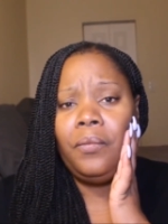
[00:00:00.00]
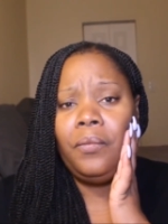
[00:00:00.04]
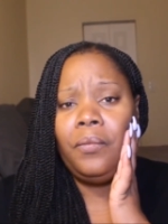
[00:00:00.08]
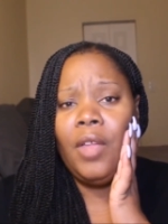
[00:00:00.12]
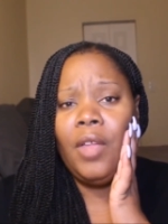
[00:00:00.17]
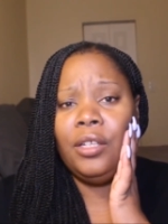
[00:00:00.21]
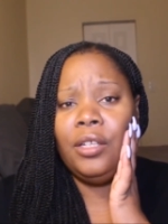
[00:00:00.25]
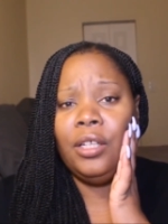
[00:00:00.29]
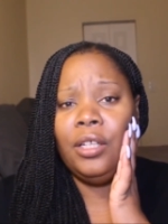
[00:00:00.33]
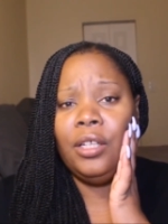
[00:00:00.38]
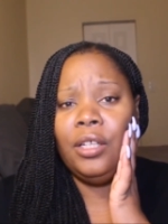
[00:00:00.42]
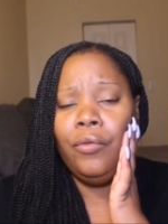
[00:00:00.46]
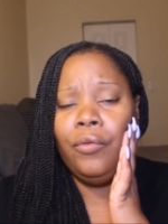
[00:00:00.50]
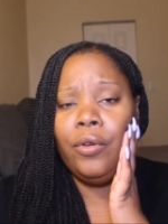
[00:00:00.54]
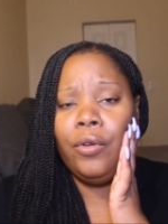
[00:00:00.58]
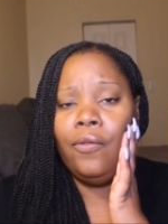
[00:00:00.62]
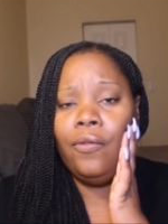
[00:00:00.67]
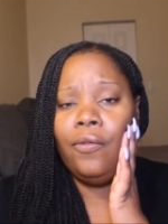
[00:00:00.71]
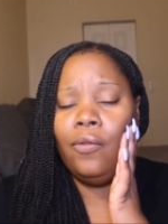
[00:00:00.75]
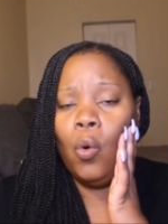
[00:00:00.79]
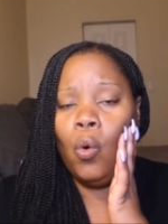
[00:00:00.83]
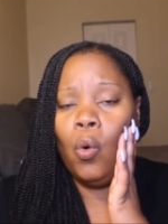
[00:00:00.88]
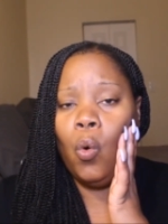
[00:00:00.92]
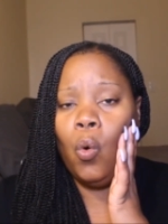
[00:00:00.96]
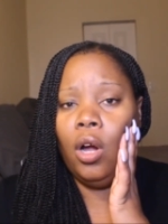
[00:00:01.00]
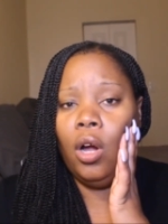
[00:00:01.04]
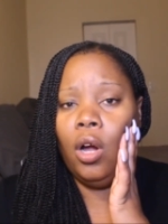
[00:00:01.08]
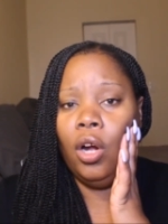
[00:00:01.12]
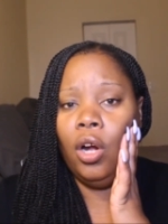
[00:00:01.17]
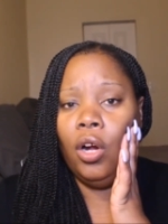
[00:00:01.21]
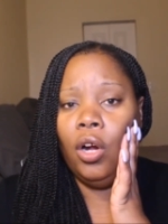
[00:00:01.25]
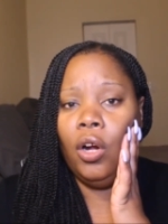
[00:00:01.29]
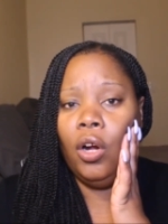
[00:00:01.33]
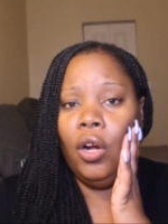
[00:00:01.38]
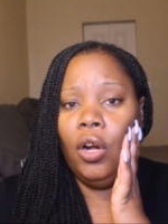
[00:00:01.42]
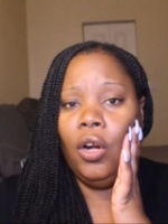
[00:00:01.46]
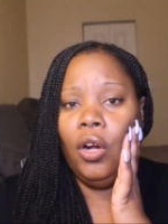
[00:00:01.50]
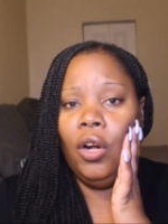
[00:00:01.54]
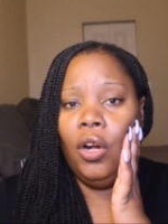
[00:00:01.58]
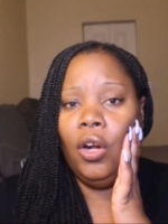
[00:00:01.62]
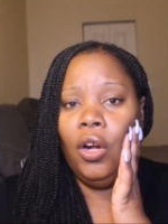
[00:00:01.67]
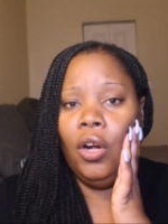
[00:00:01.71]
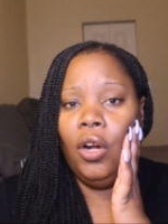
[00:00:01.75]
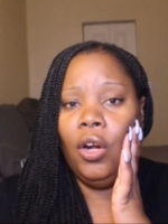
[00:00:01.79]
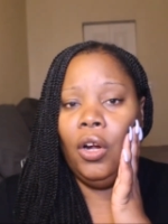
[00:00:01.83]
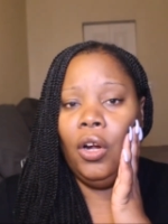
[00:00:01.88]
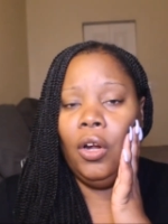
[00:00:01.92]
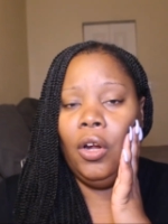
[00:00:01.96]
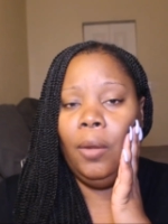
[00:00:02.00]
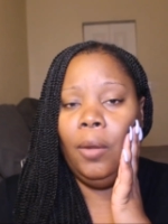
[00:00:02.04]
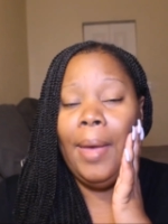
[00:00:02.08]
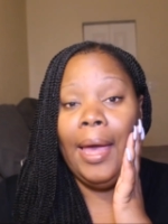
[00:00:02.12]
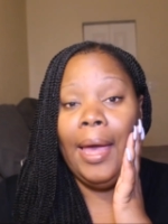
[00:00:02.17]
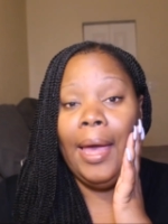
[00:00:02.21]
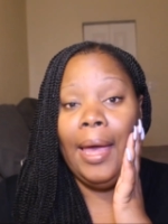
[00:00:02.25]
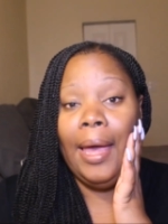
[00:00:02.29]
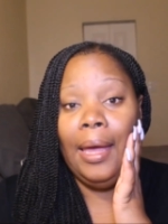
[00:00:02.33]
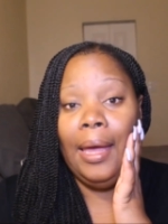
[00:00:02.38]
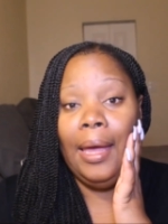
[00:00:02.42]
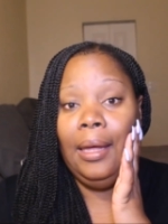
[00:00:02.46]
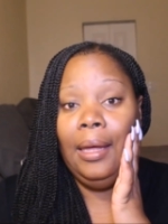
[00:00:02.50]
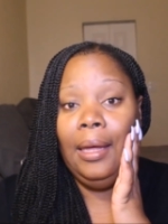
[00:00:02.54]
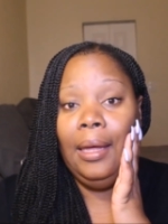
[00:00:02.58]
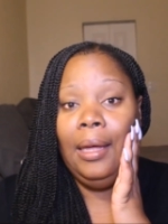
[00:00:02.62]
delivery for Mae.